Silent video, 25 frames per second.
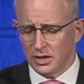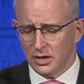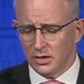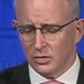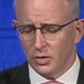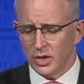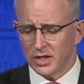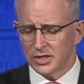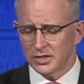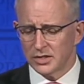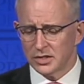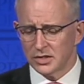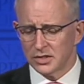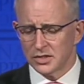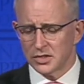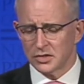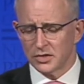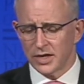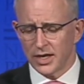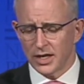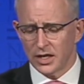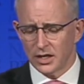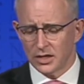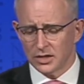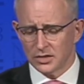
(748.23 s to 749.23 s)
Western
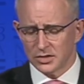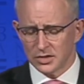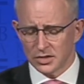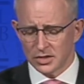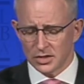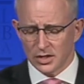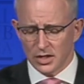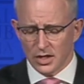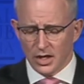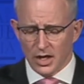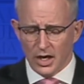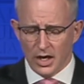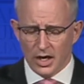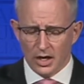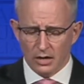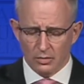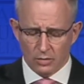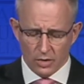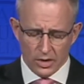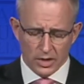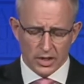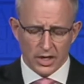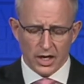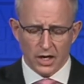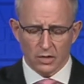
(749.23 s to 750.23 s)
Australia's, the
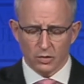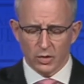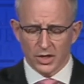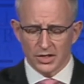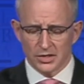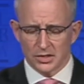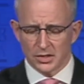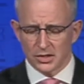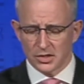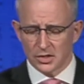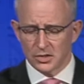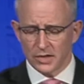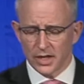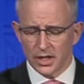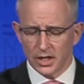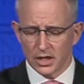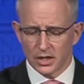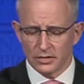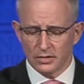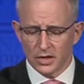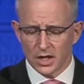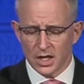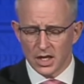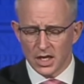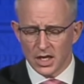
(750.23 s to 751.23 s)
Young Western Australian
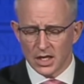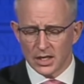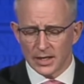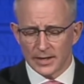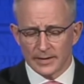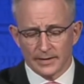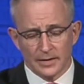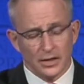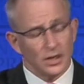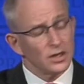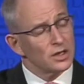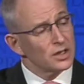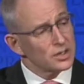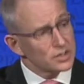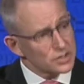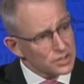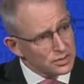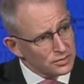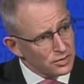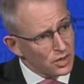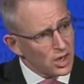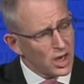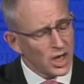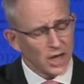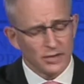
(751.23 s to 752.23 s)
of the Year, a
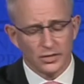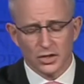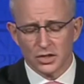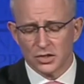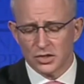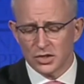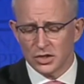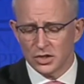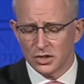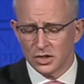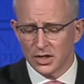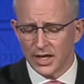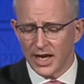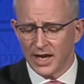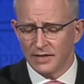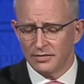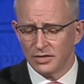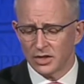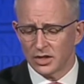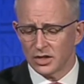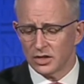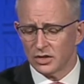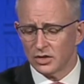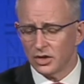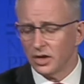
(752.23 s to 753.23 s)
survivor turned
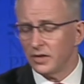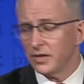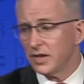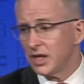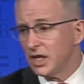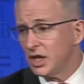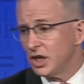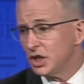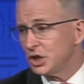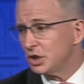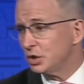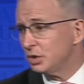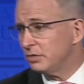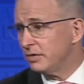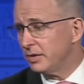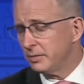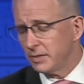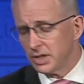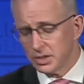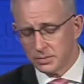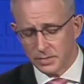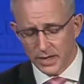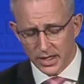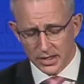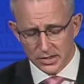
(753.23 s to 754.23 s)
advocate on the issue of
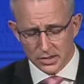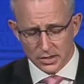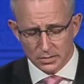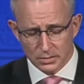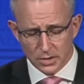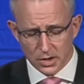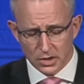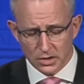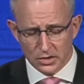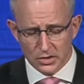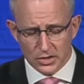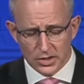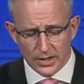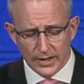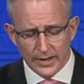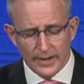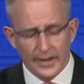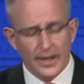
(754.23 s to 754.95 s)
image-based abuse.